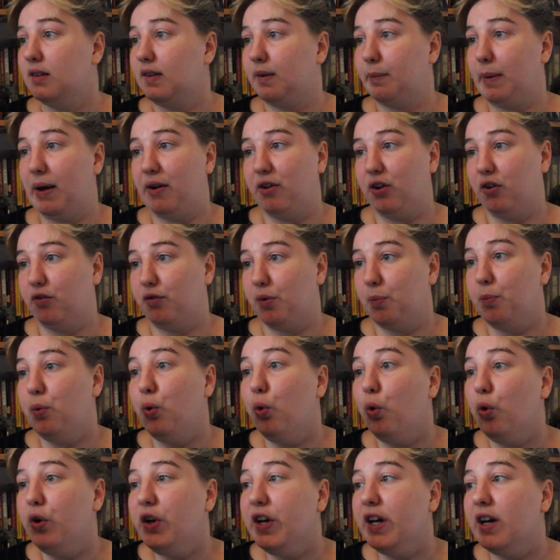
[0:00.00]
It's about a
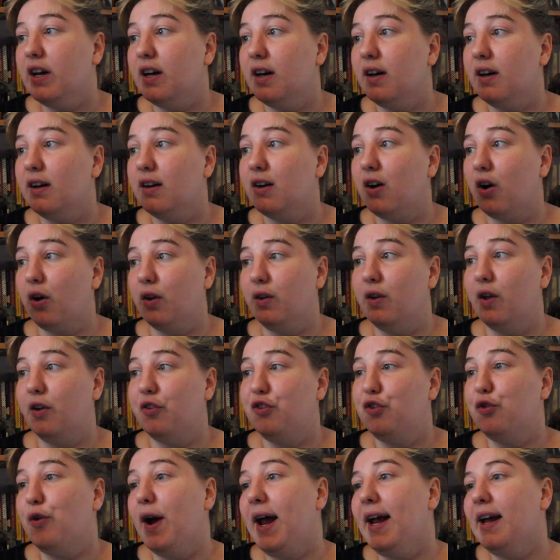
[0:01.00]
reporter on
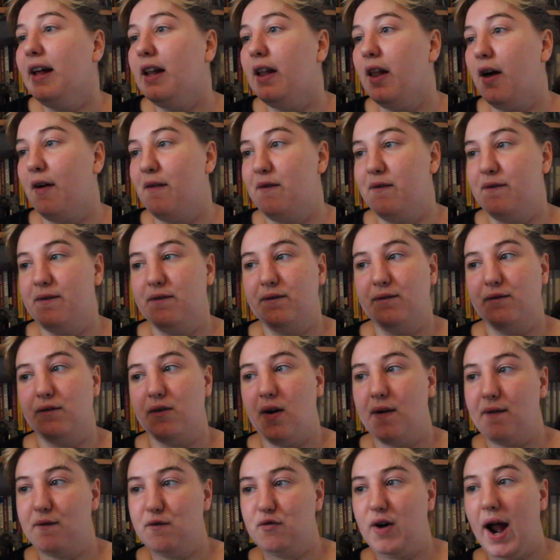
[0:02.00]
the trail of
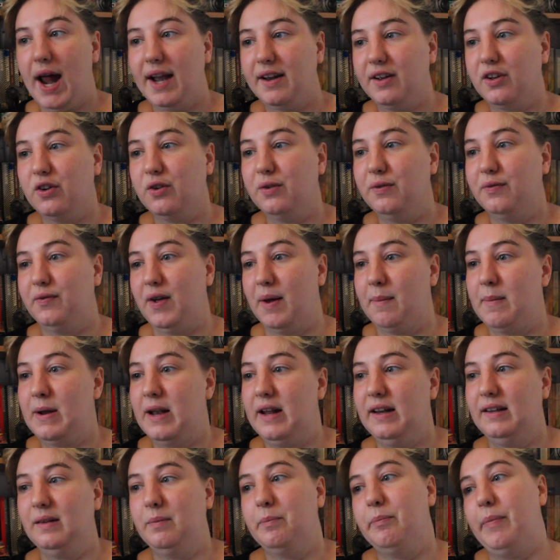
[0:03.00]
radical
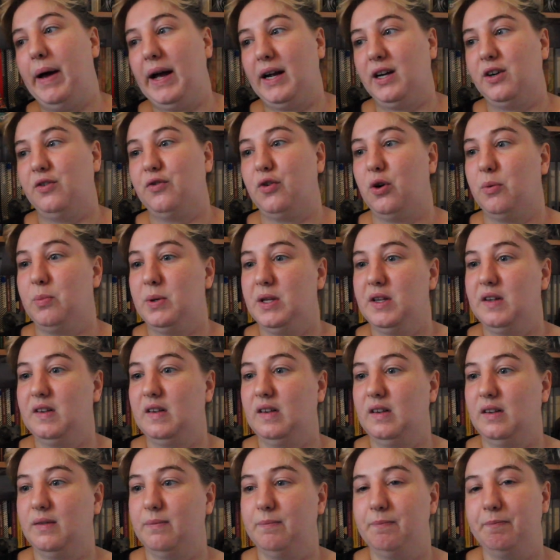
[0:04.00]
feminist bank
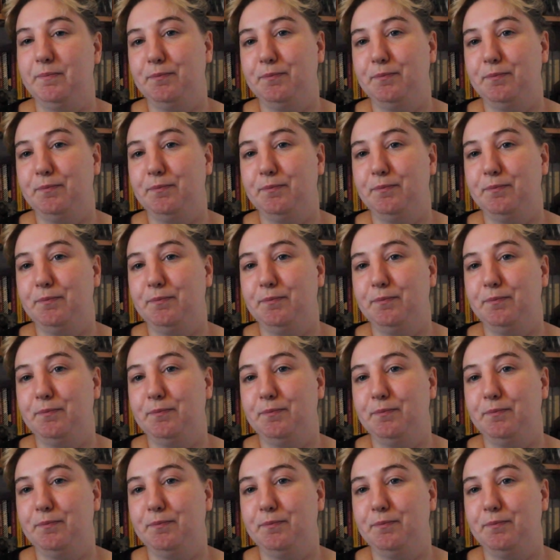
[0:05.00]
robbers.